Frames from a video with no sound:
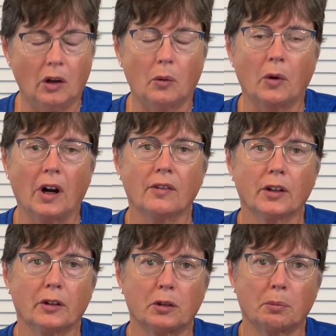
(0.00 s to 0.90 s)
wherever
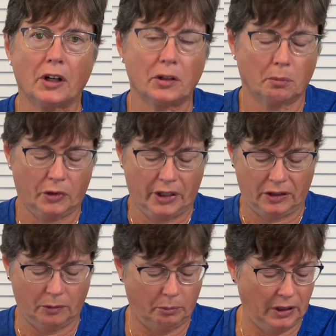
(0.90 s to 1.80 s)
those pressure points
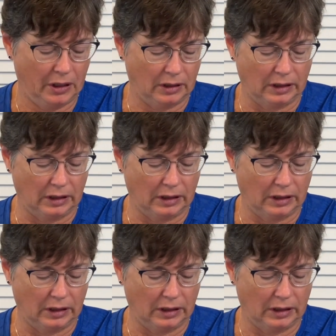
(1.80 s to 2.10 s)
have been,